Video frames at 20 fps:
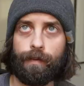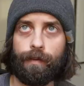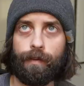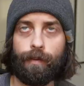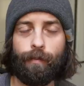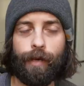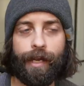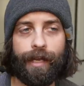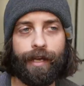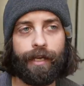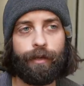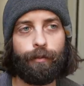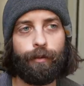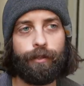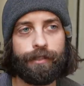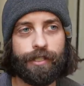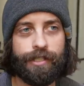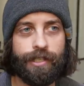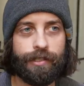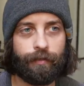The way I
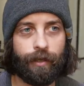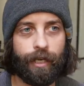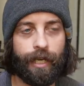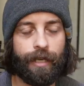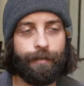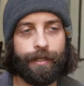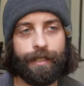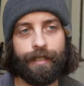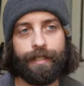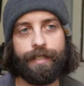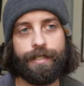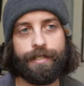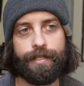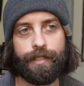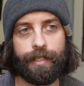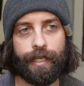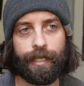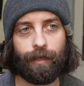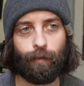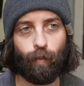will describe it is
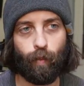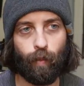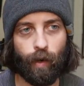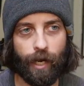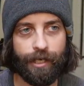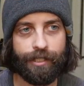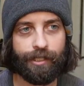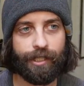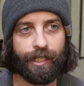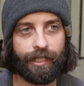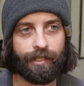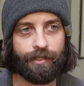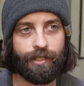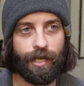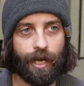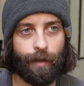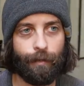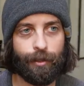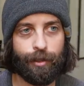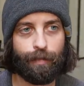like watching
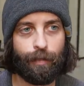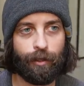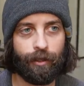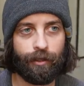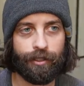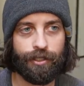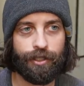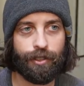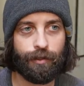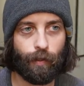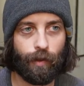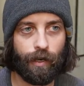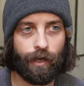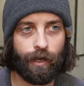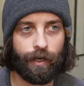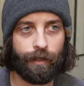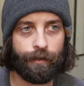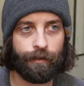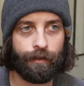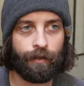Thomas Burnett
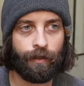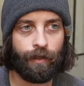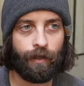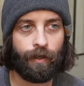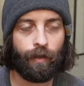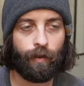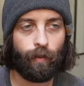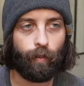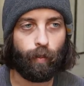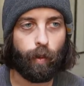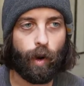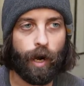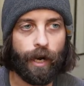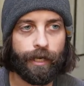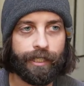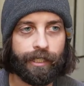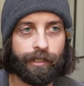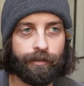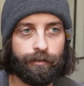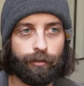Swann
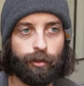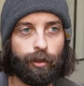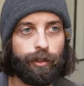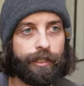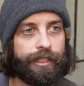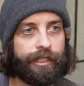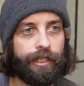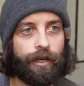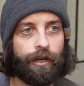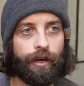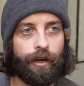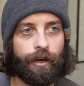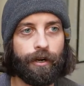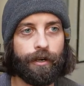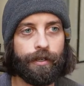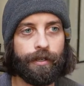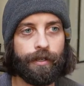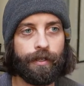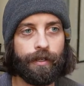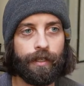walking through a
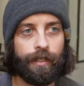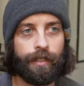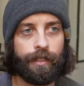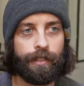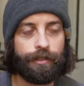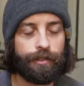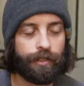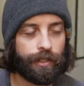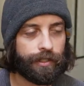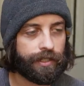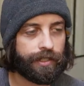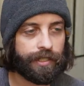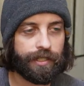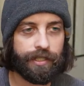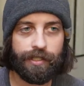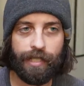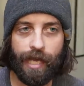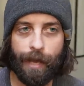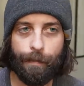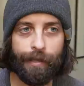yard, just
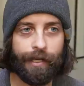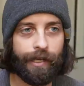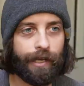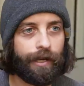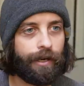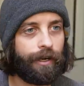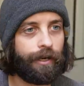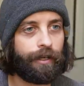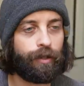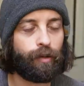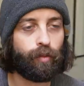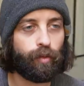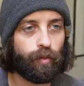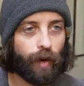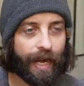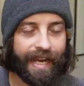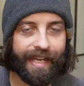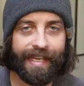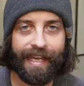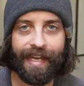stepping on
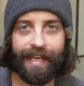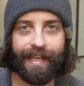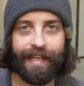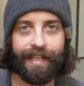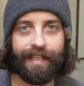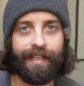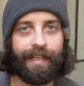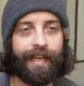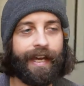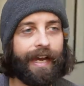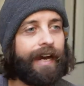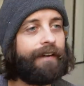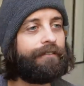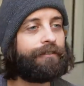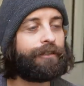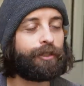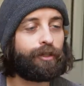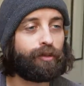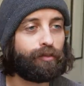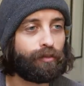rakehead
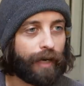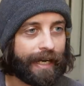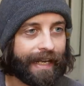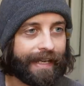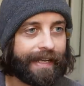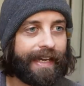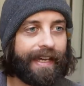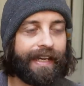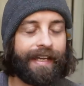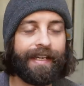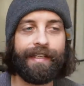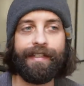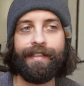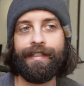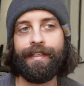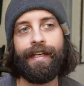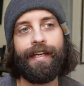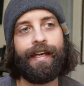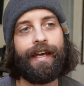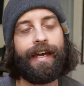after
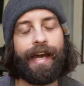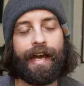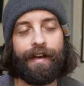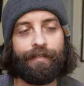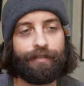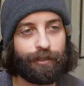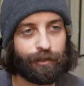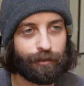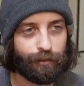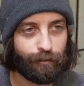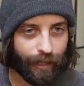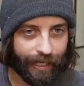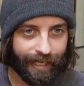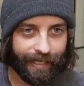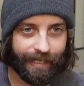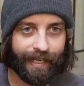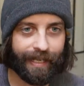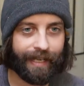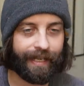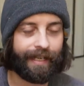rakehead after
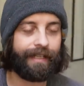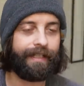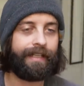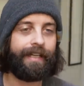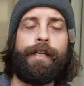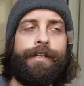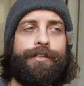rakehead.